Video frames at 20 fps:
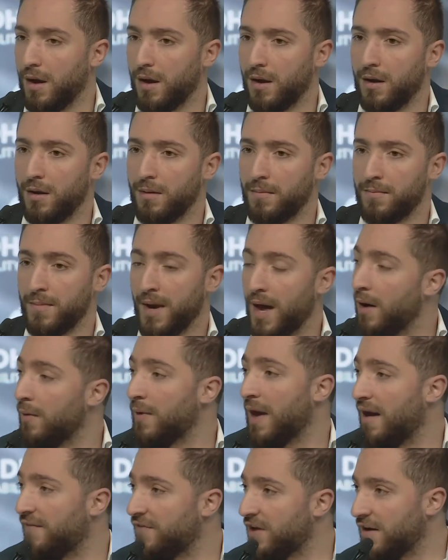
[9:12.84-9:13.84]
Now
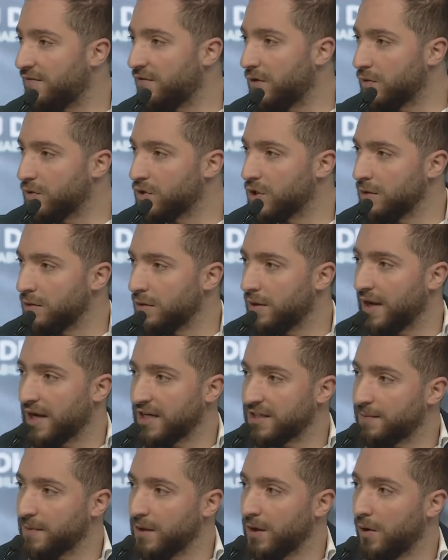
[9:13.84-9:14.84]
we have a revolution. It
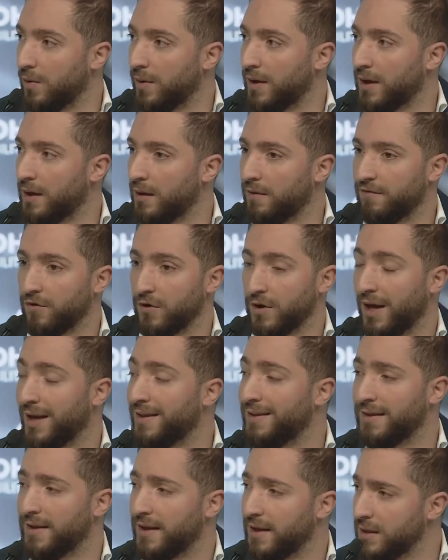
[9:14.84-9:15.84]
has been going for
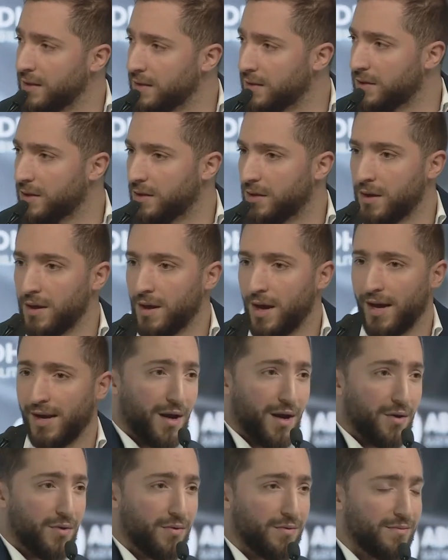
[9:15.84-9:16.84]
90 days.
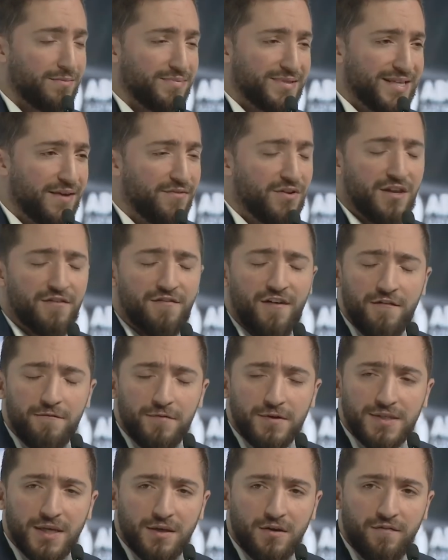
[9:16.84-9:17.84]
Around
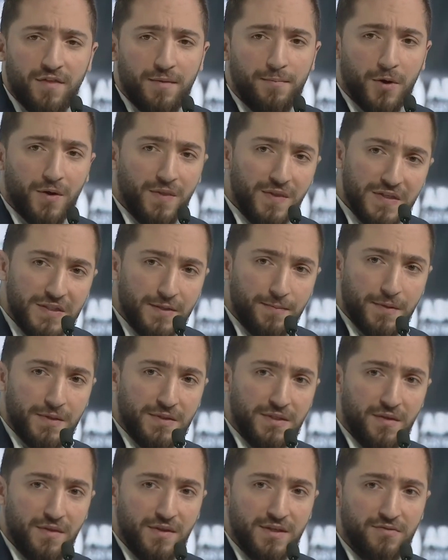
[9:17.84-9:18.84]
75% of the
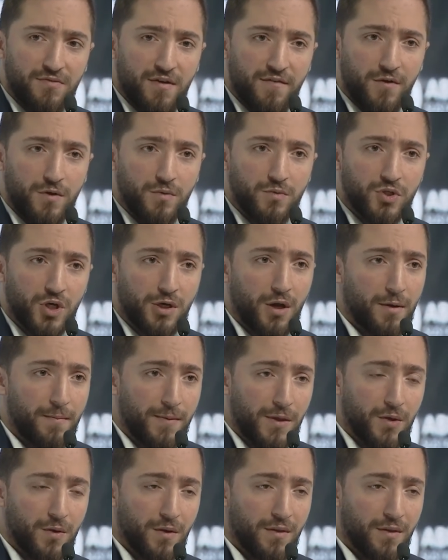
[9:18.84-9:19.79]
participants in this revolution are